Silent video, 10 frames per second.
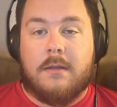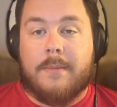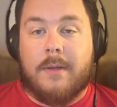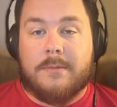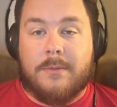
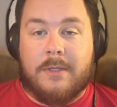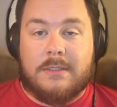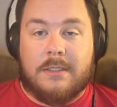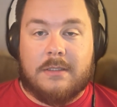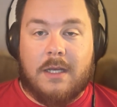I'm
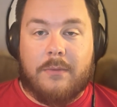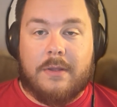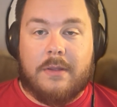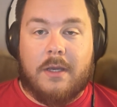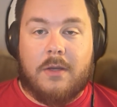optimistic that
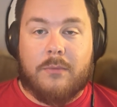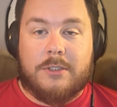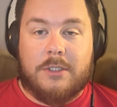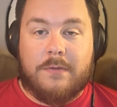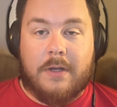with a
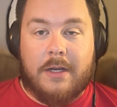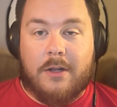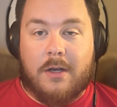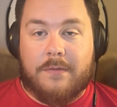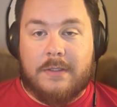rejuvenated
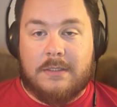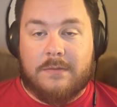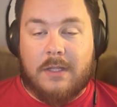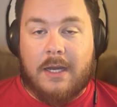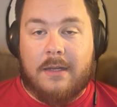offensive
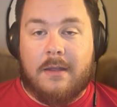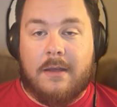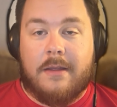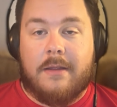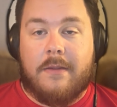line
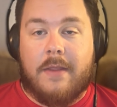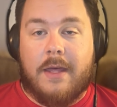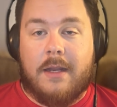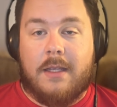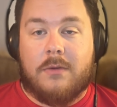
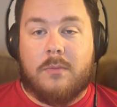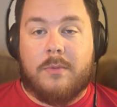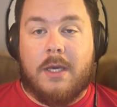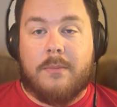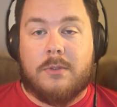that he will
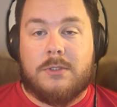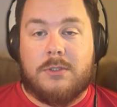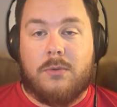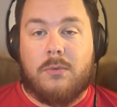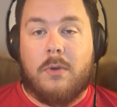be able
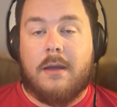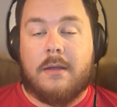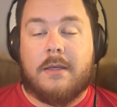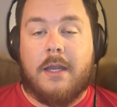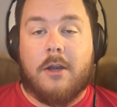to
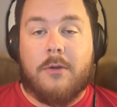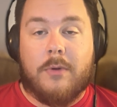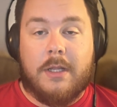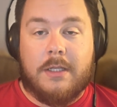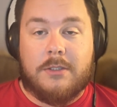carry
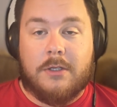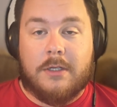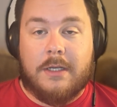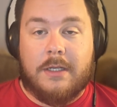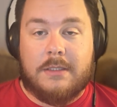what he
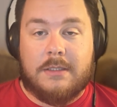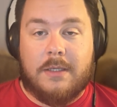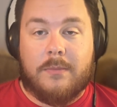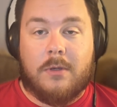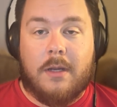took in
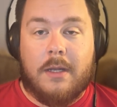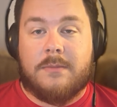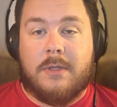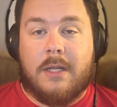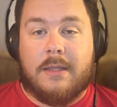December,
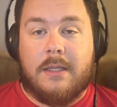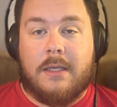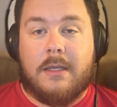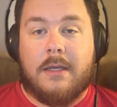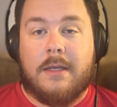but I
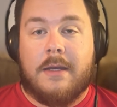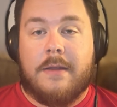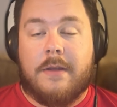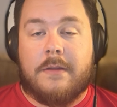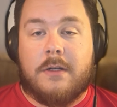think
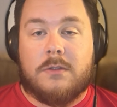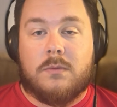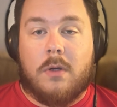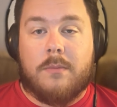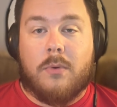that there's
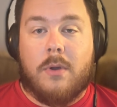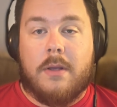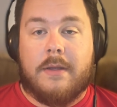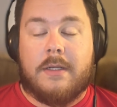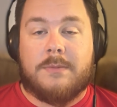one
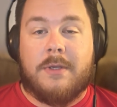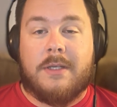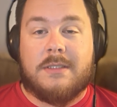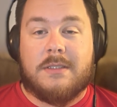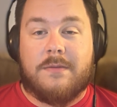point that is
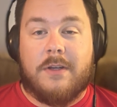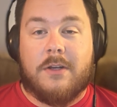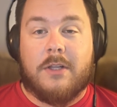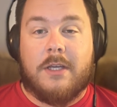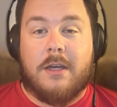being
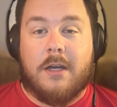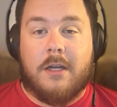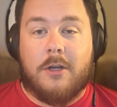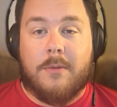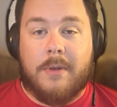severely
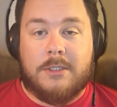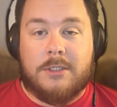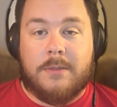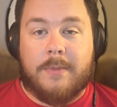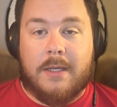
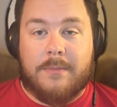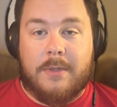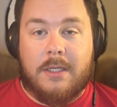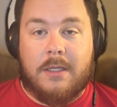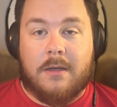undermentioned by the
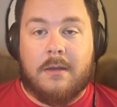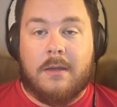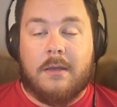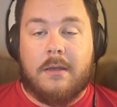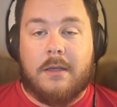media
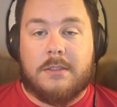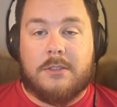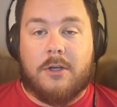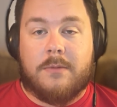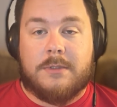in
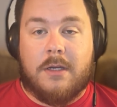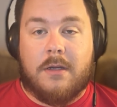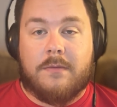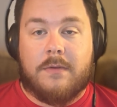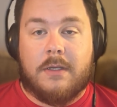terms
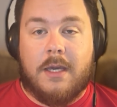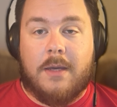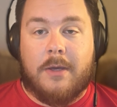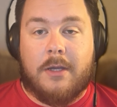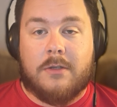of
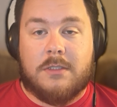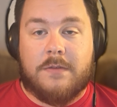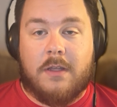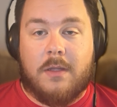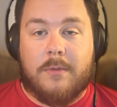Cam Akers'
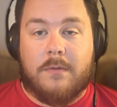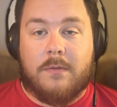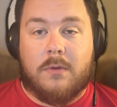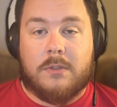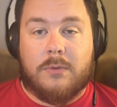development
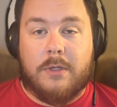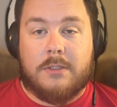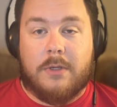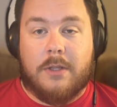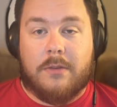for
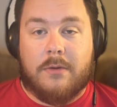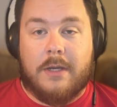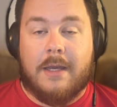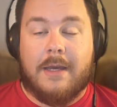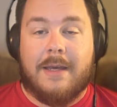
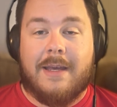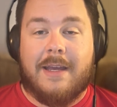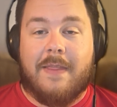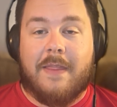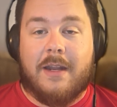2023,
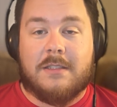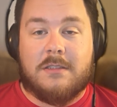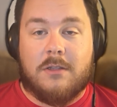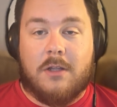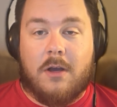and that is
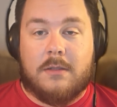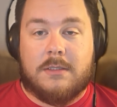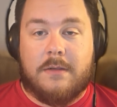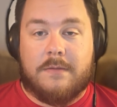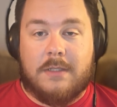the loss
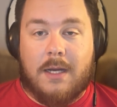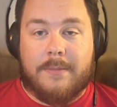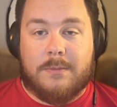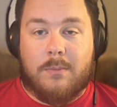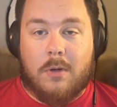of
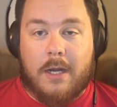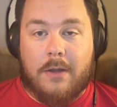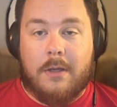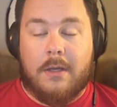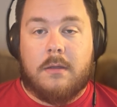Thomas Brown.